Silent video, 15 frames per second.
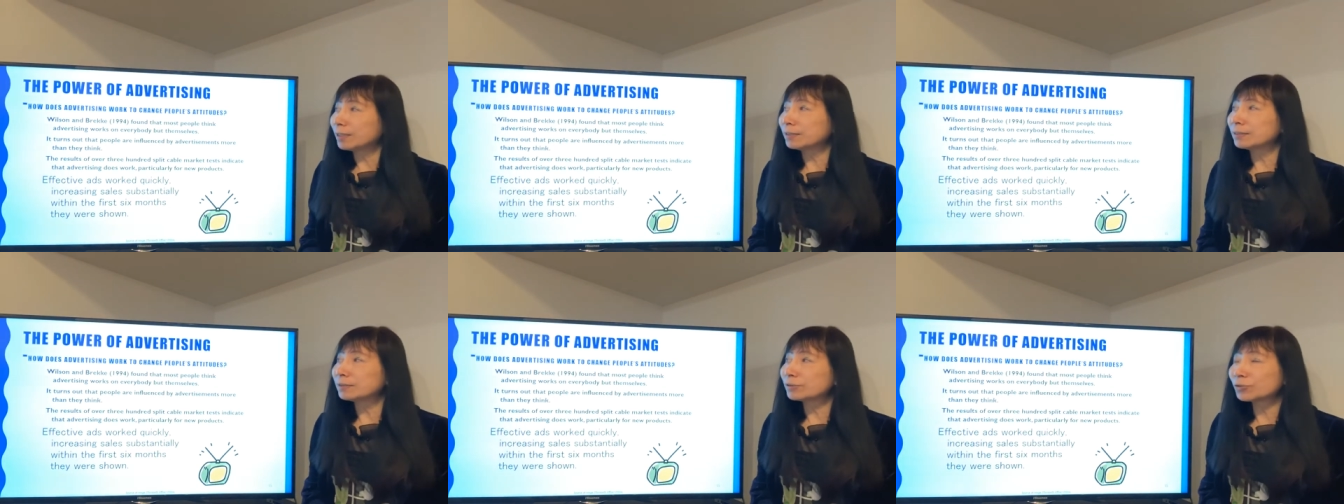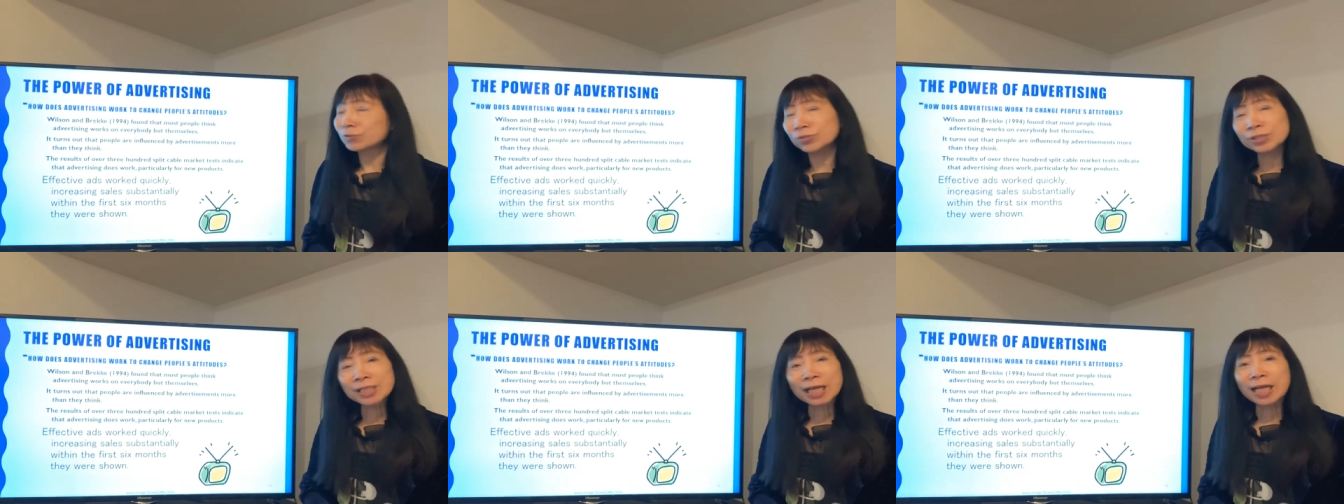social
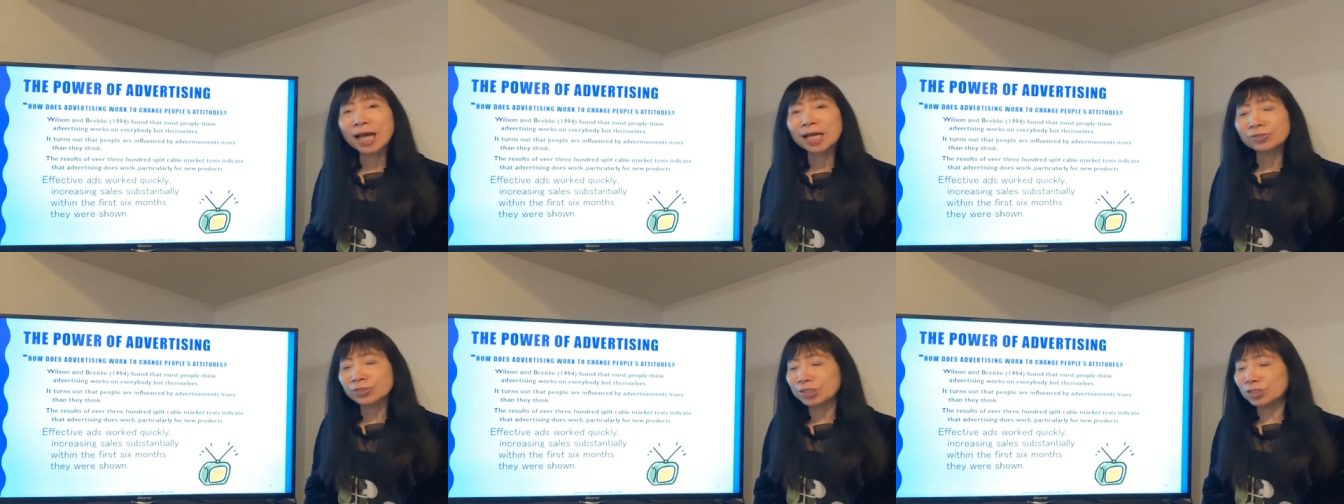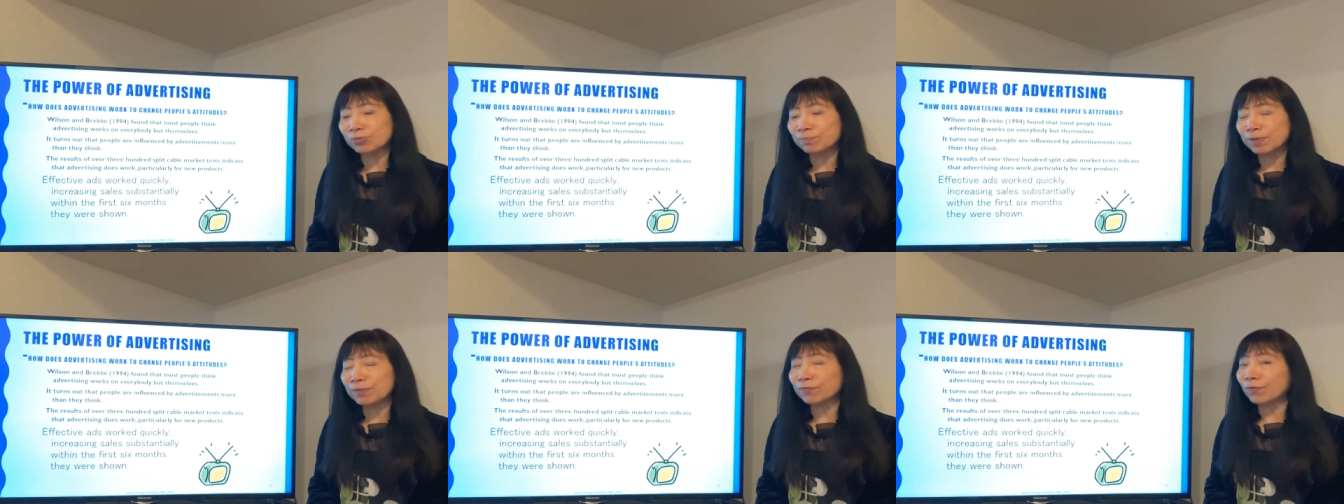psychology should
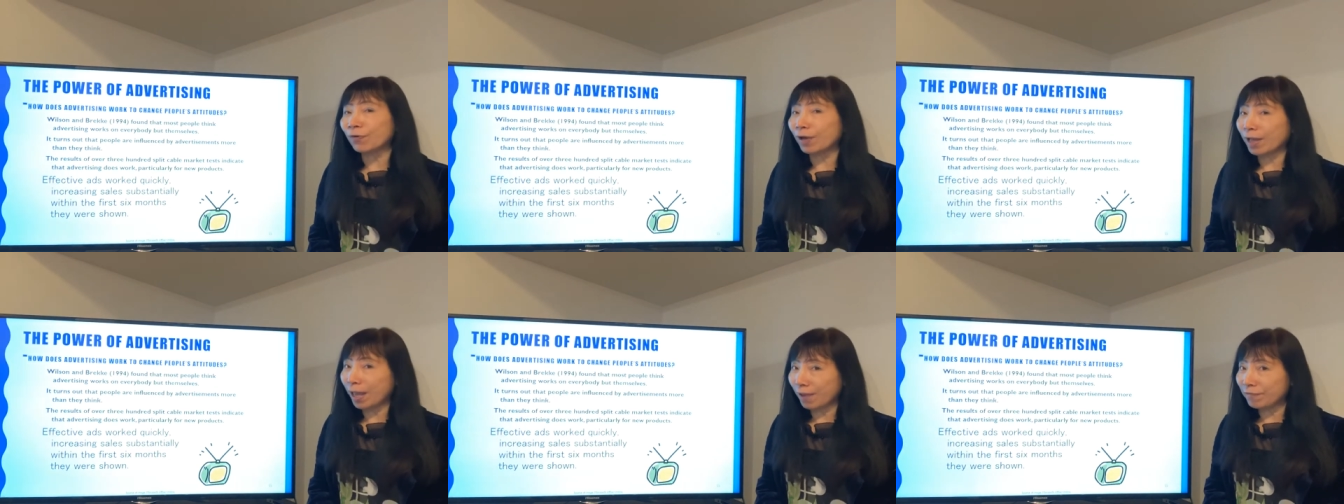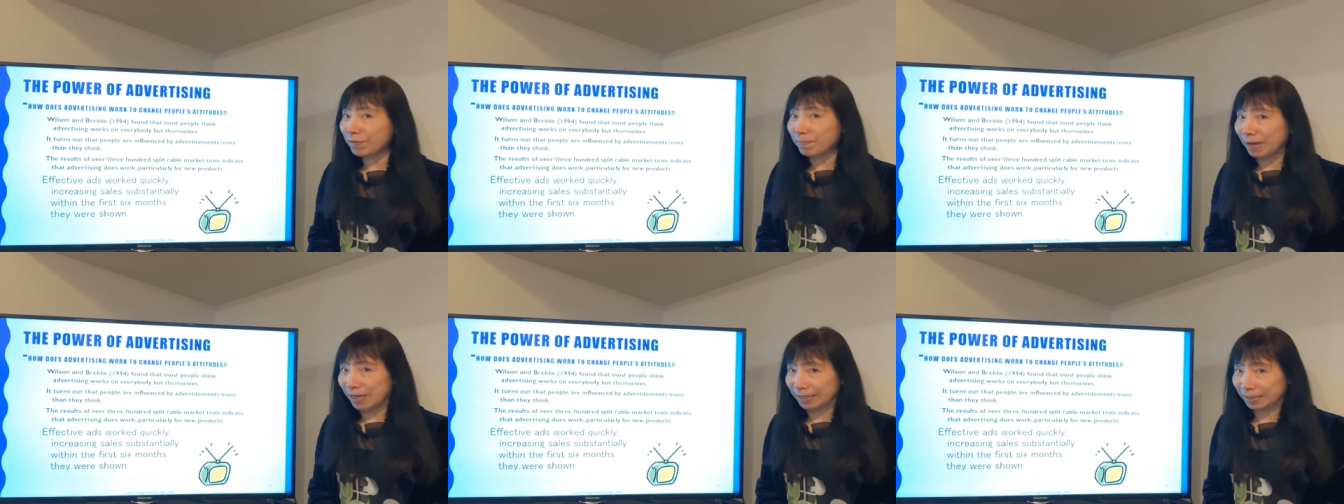be for
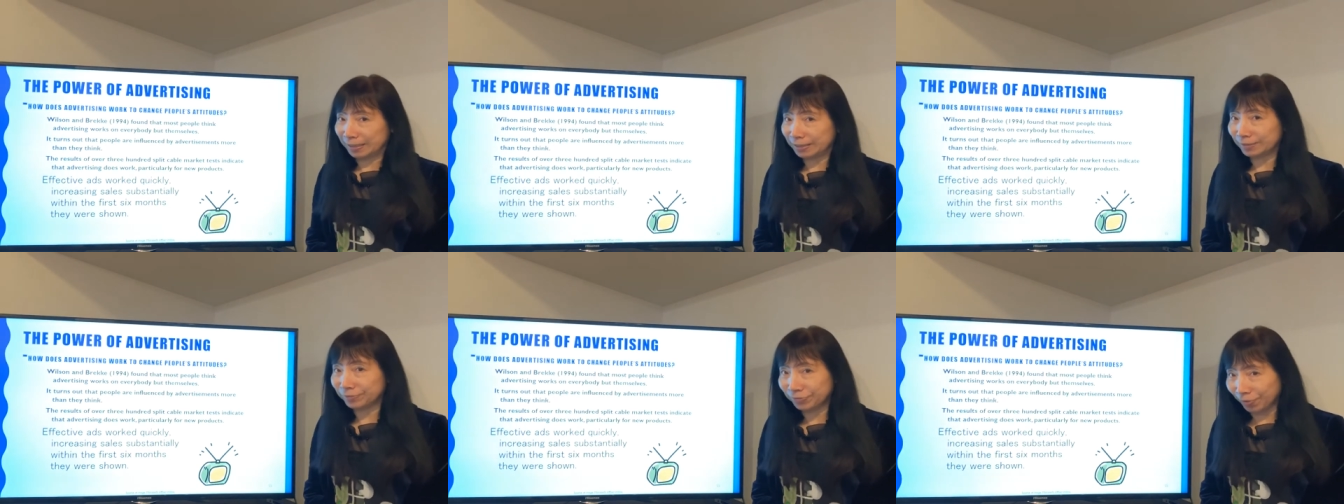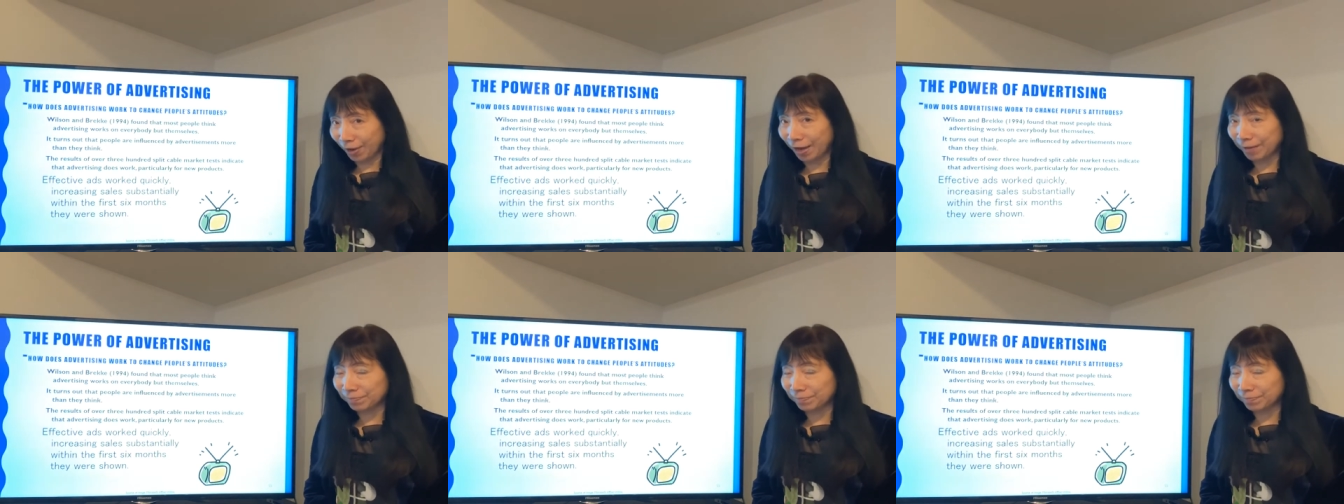everybody, right?